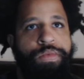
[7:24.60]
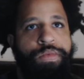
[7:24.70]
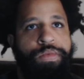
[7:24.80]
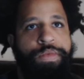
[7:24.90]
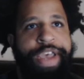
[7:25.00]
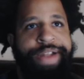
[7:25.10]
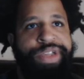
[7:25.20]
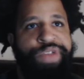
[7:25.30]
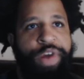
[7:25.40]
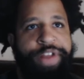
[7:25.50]

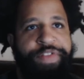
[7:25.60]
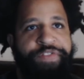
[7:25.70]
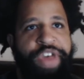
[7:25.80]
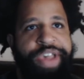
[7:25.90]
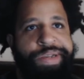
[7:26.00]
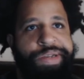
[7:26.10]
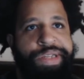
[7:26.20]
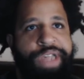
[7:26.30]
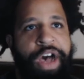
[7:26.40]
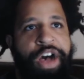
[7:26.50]
Yancey, one of the
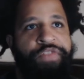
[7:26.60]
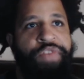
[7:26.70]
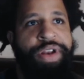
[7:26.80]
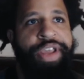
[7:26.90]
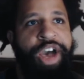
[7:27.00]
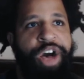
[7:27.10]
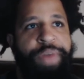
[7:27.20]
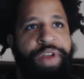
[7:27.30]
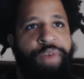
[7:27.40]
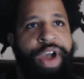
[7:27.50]
faces of the up
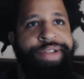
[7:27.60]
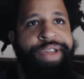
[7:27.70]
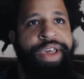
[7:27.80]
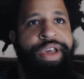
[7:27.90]
and rising